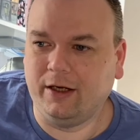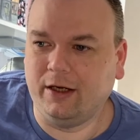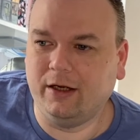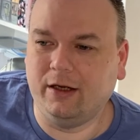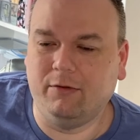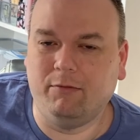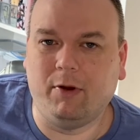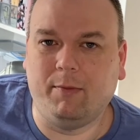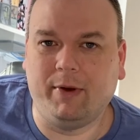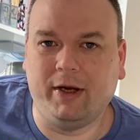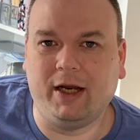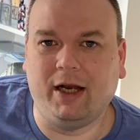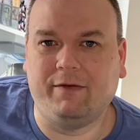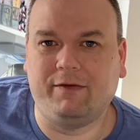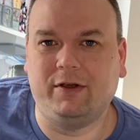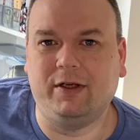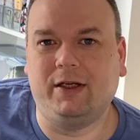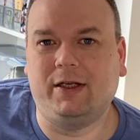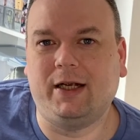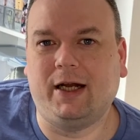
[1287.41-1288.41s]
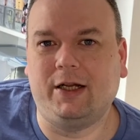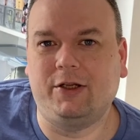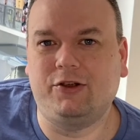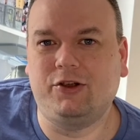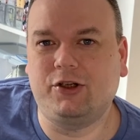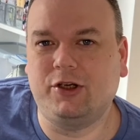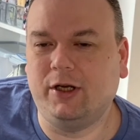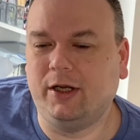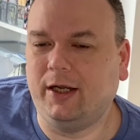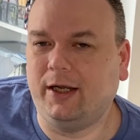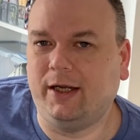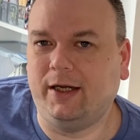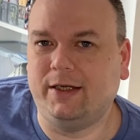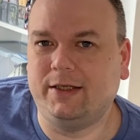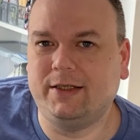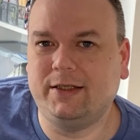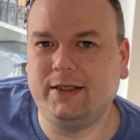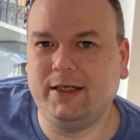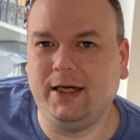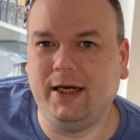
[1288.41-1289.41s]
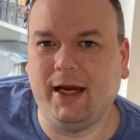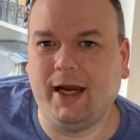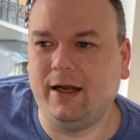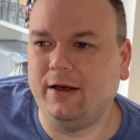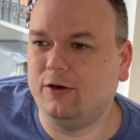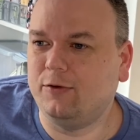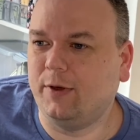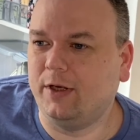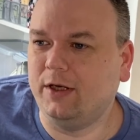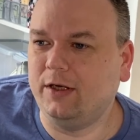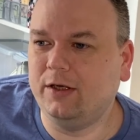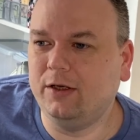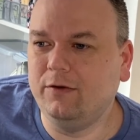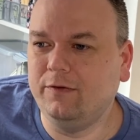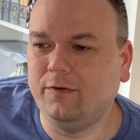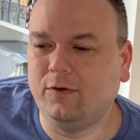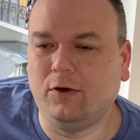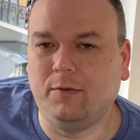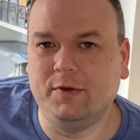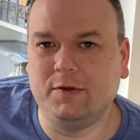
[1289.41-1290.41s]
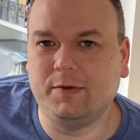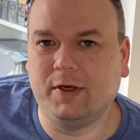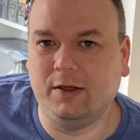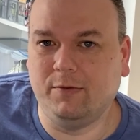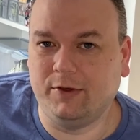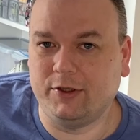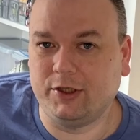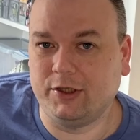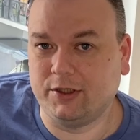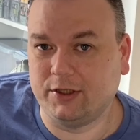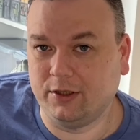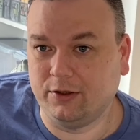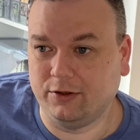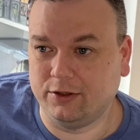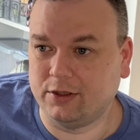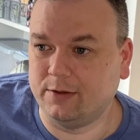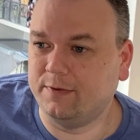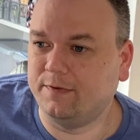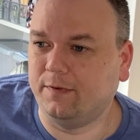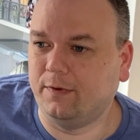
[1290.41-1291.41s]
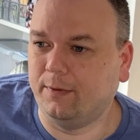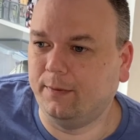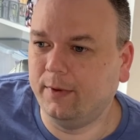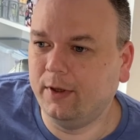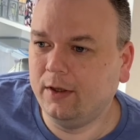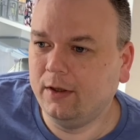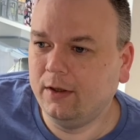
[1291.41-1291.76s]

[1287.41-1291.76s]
Remember, you have to attach a CN22 form as well, which is the customs form.